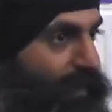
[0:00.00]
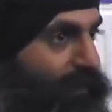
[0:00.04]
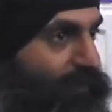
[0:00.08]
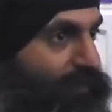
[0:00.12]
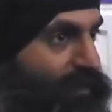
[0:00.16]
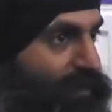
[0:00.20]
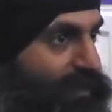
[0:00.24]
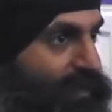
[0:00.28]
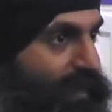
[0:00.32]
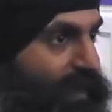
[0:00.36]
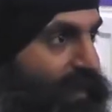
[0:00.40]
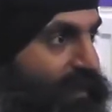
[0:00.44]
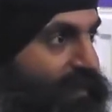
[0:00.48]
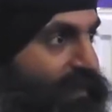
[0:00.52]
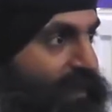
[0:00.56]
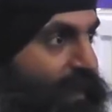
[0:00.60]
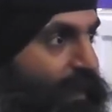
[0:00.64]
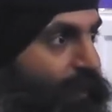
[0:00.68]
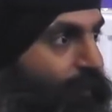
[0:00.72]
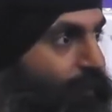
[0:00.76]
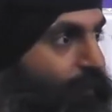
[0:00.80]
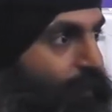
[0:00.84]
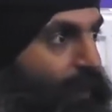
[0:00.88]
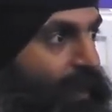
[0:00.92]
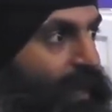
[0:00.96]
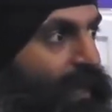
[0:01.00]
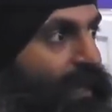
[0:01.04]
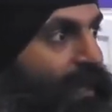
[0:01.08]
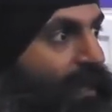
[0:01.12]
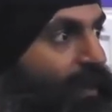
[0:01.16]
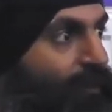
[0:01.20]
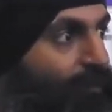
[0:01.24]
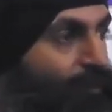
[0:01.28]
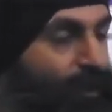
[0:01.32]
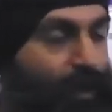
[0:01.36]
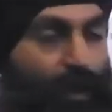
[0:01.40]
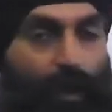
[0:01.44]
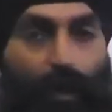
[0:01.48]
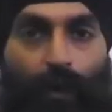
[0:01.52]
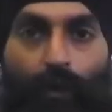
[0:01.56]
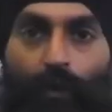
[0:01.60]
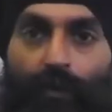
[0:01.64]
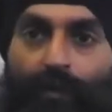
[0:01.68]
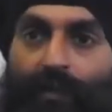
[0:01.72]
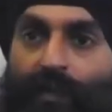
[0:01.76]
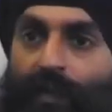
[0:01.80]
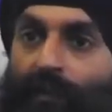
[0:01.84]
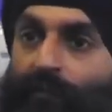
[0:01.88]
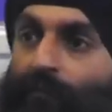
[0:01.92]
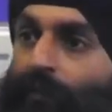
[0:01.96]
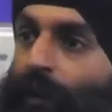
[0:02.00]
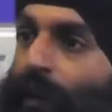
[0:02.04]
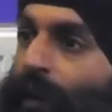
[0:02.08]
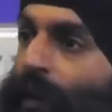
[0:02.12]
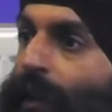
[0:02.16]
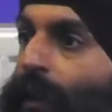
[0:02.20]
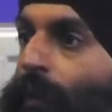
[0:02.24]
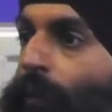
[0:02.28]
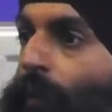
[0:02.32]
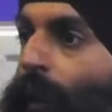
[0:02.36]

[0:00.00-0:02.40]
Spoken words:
Dev Ji says that being a recluse and running